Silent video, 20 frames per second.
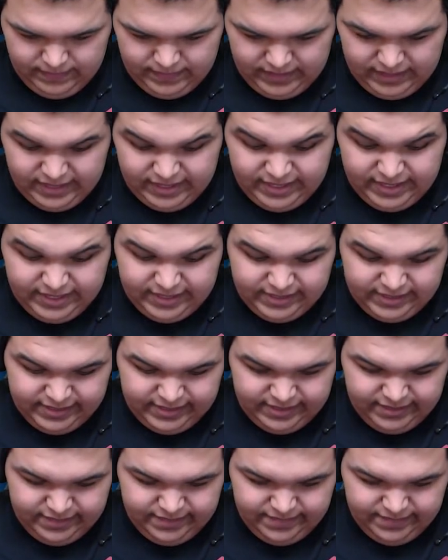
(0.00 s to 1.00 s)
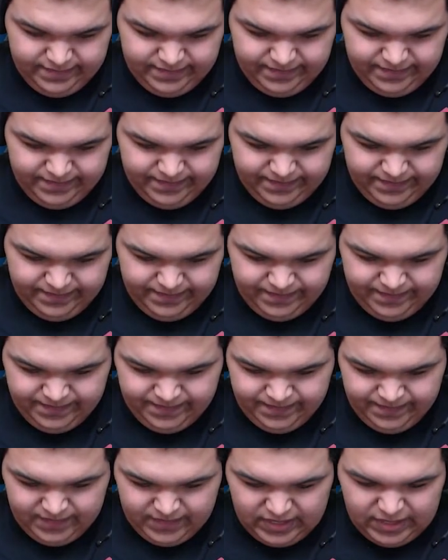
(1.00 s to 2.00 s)
It is.
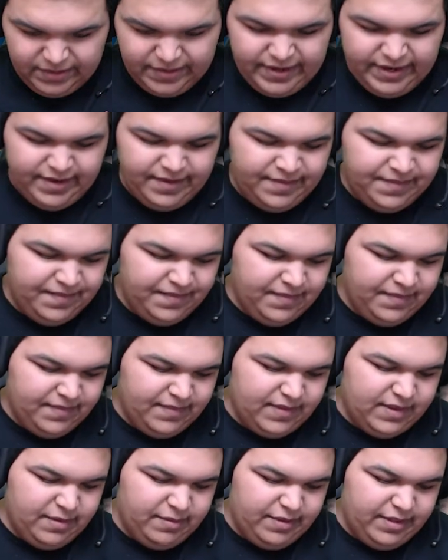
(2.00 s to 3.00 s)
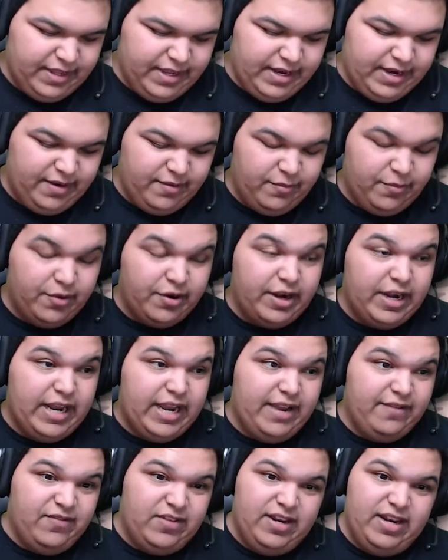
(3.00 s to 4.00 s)
Okay. Well then, we're gonna
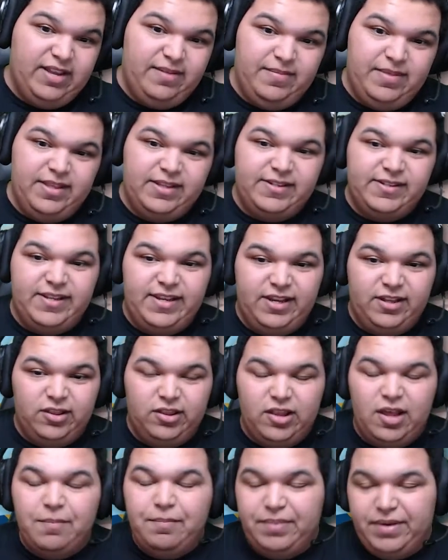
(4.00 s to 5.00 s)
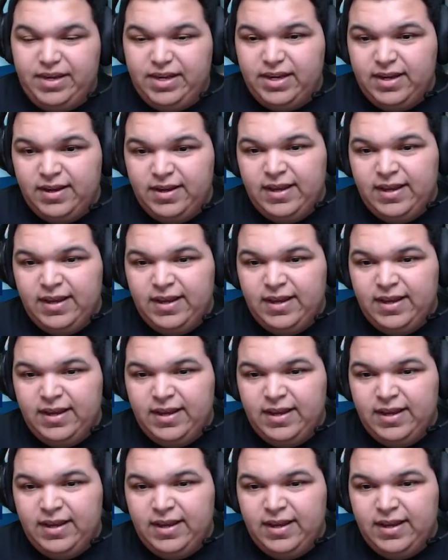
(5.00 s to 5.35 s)
have to name this thing Lumpy.